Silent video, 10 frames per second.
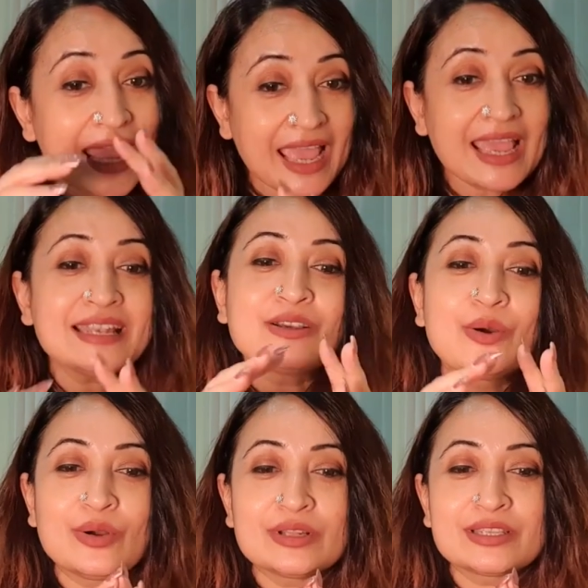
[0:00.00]
And
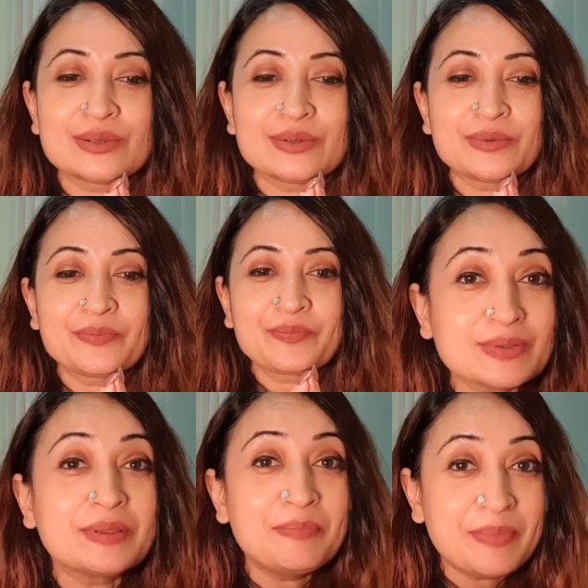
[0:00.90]
also, so
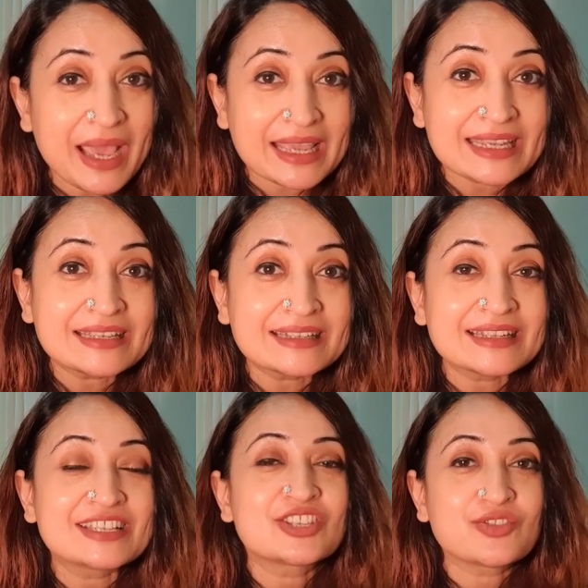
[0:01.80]
the barrier
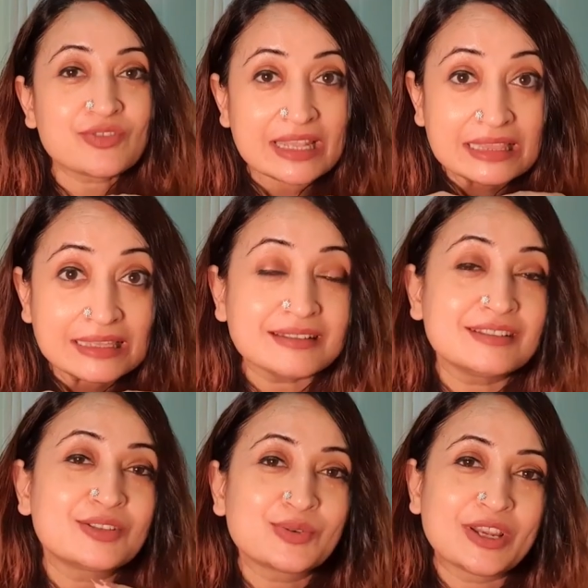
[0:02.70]
is
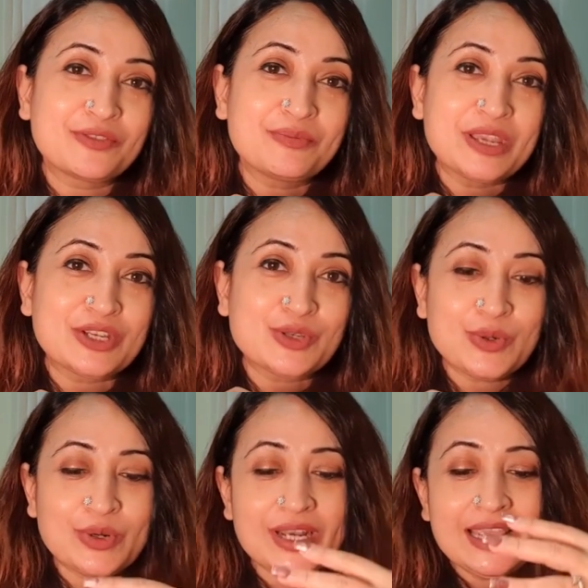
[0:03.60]
strengthened to kind of make
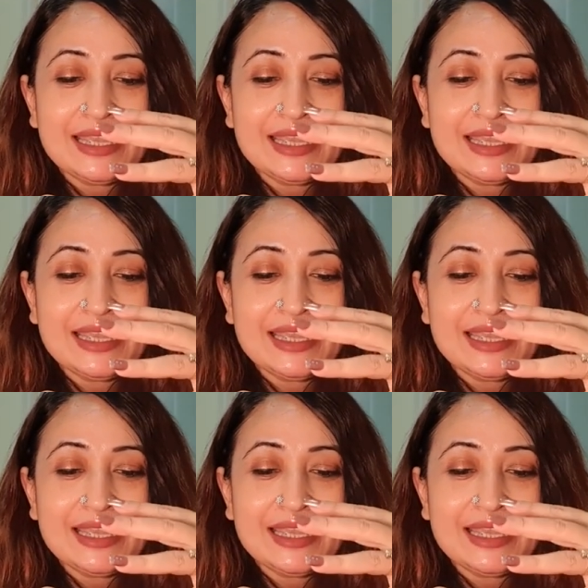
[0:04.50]
sure